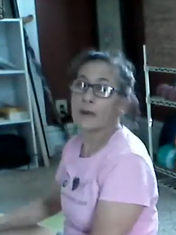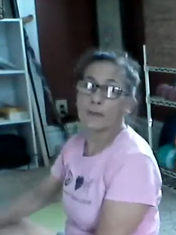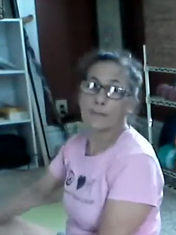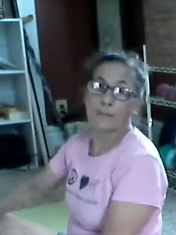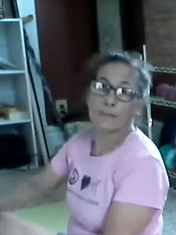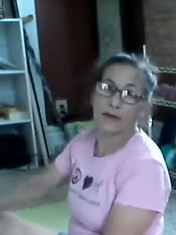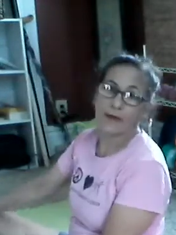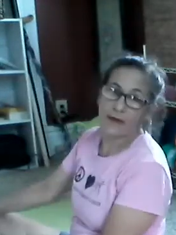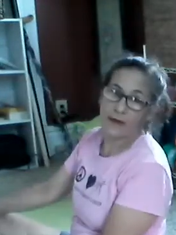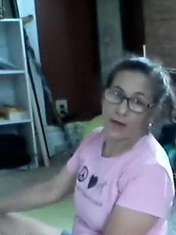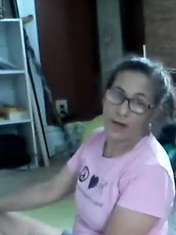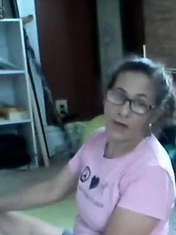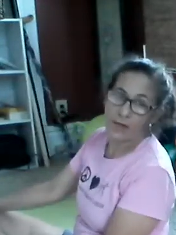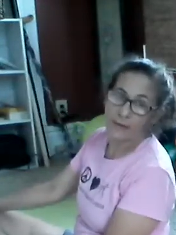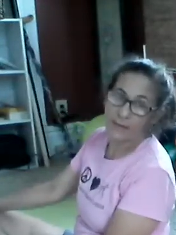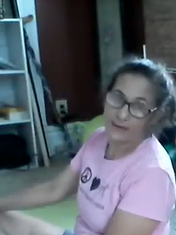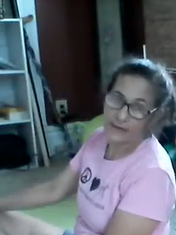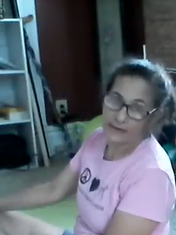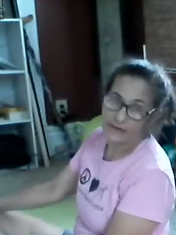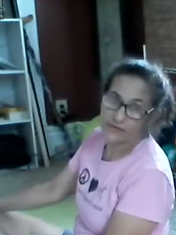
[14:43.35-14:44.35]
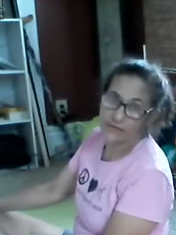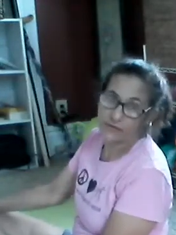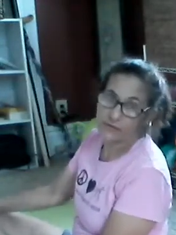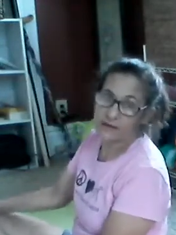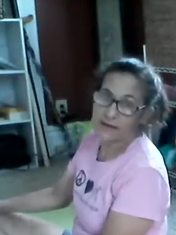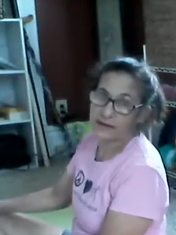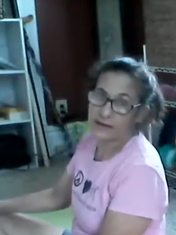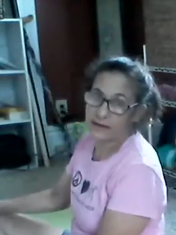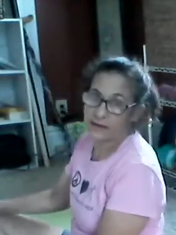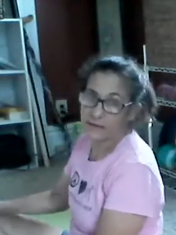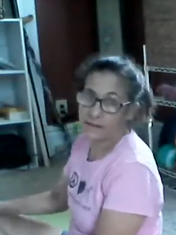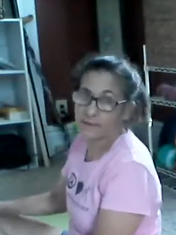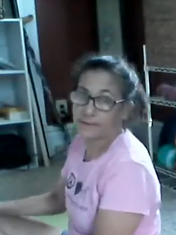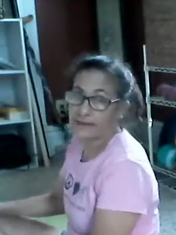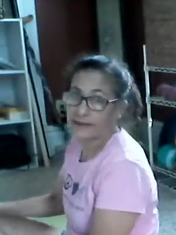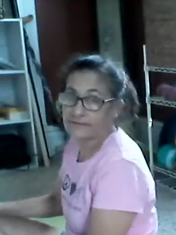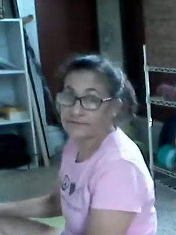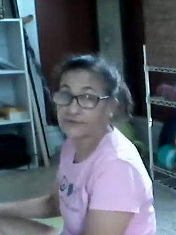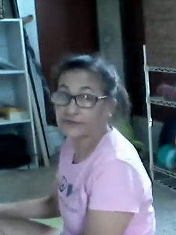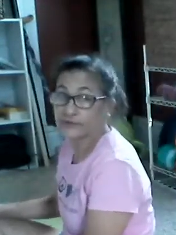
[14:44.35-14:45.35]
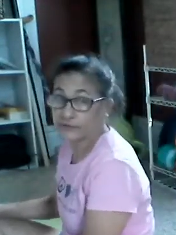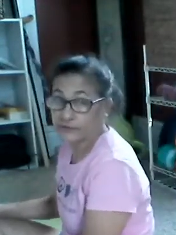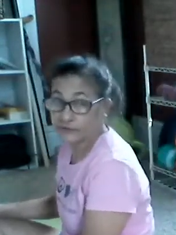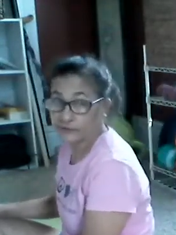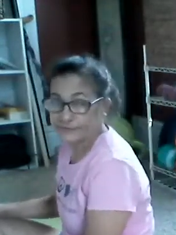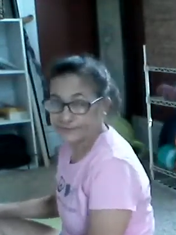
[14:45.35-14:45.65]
by all means, you can get on the bed to do it.